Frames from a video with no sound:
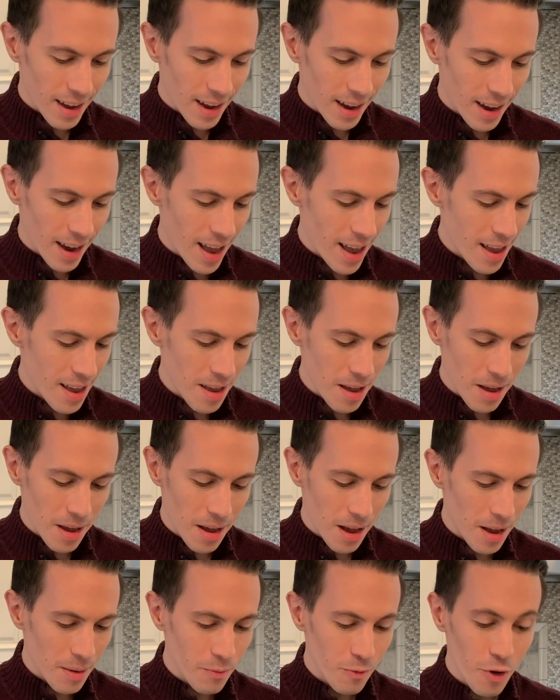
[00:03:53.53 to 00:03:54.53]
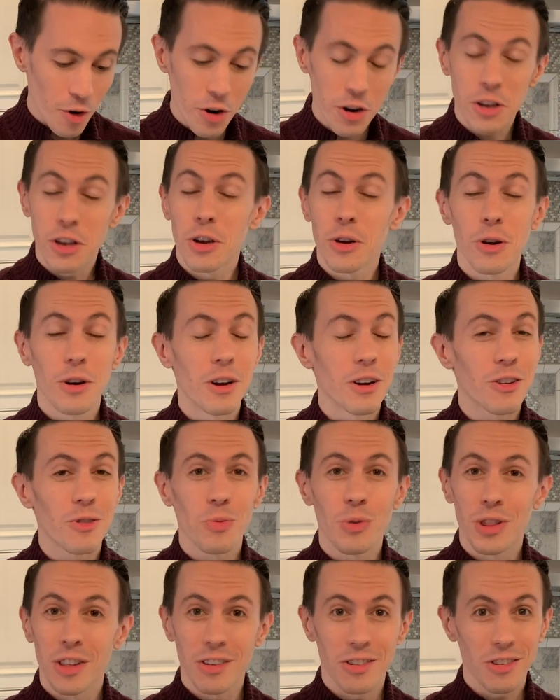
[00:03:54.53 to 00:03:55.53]
I'm very curious
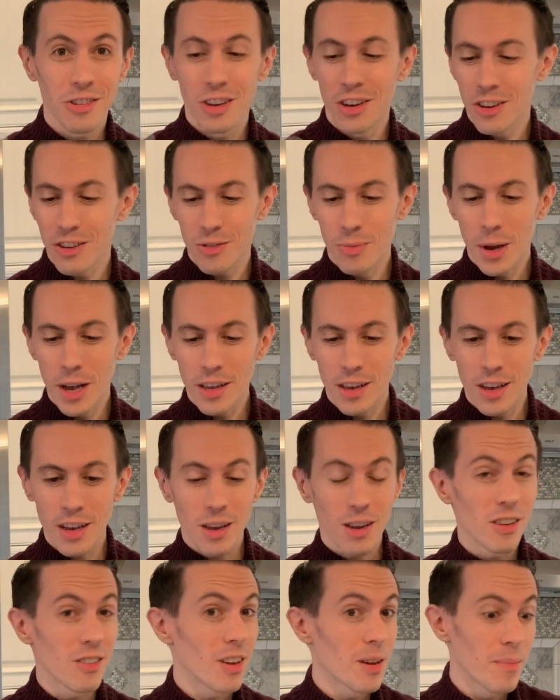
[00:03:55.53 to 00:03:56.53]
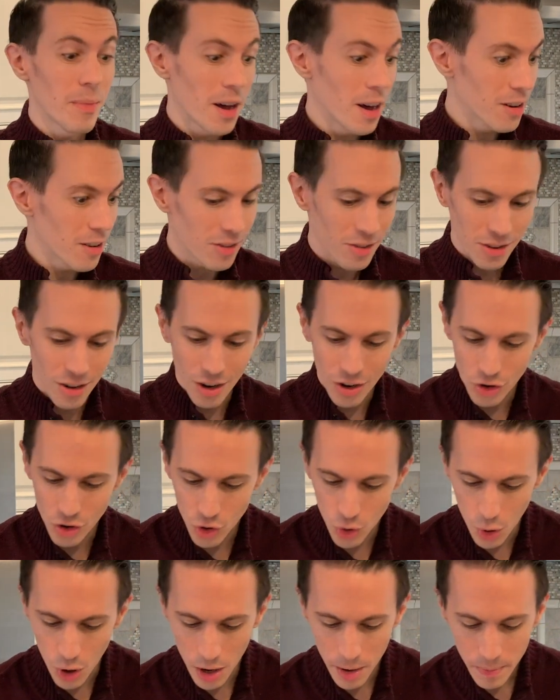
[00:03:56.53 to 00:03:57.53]
what this is gonna smell like because I'm honestly not
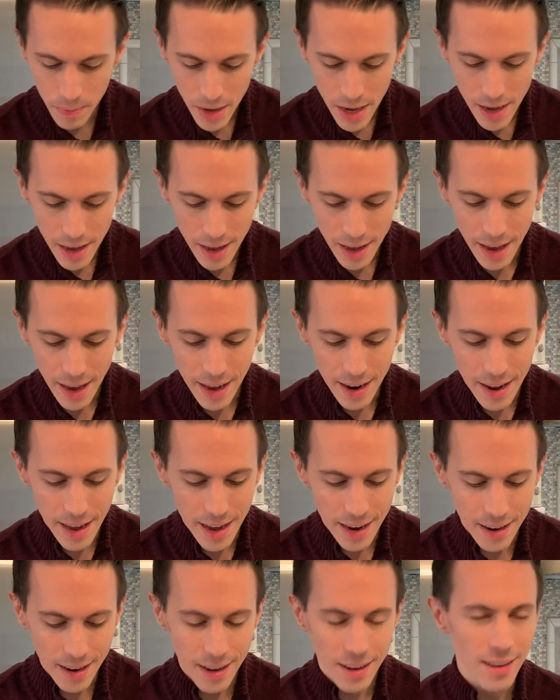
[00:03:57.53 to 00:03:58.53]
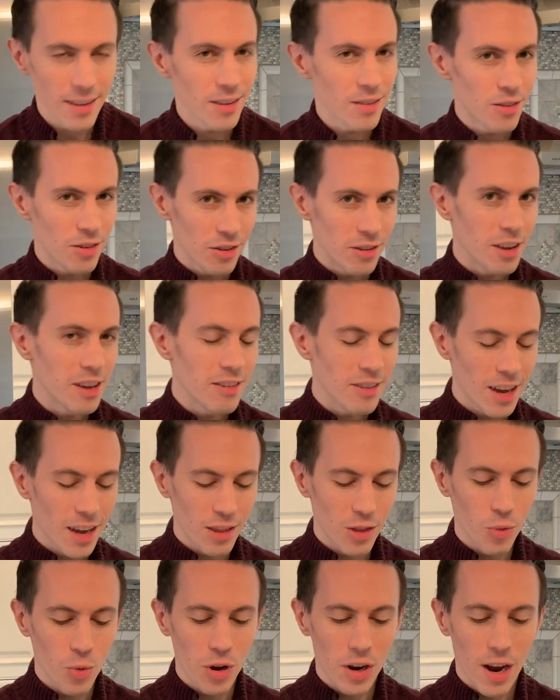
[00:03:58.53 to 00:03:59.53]
sure. And then to tease
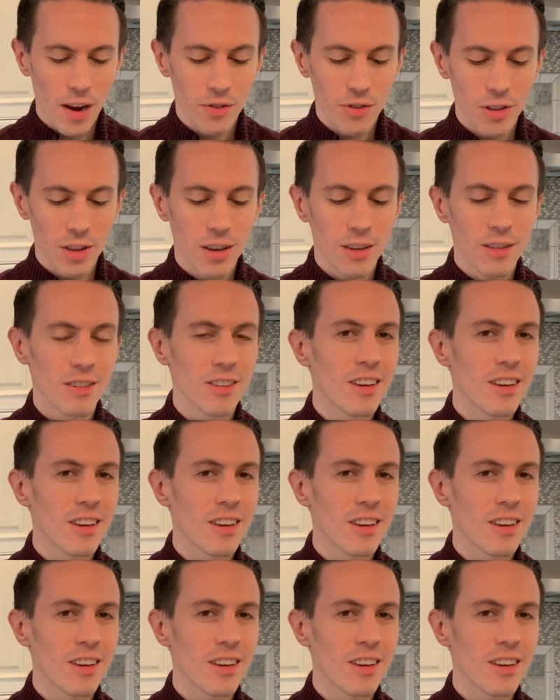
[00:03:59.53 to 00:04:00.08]
out the one after this,